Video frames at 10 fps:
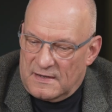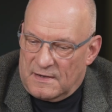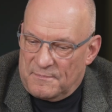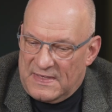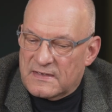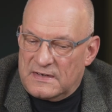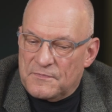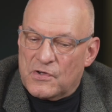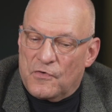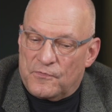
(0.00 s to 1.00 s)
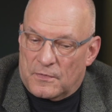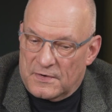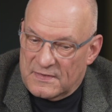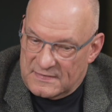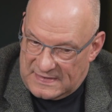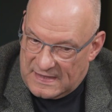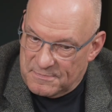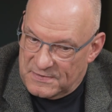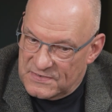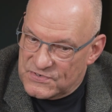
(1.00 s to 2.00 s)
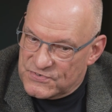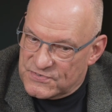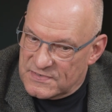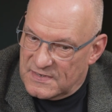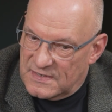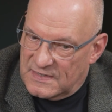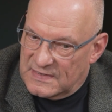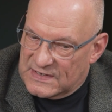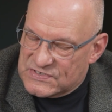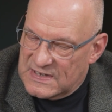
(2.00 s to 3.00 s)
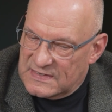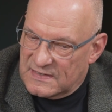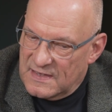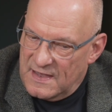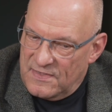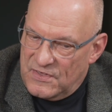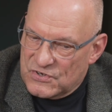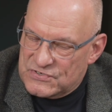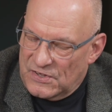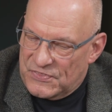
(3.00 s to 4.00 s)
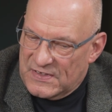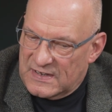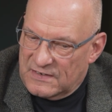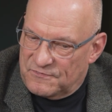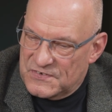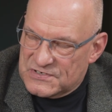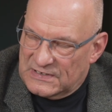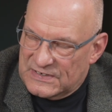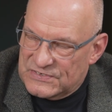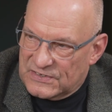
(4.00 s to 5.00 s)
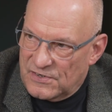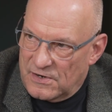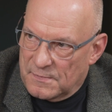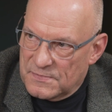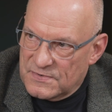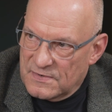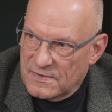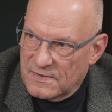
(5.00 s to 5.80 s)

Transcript: they can even go forward like that, but let's say that they're still thinking in physicalistic terms.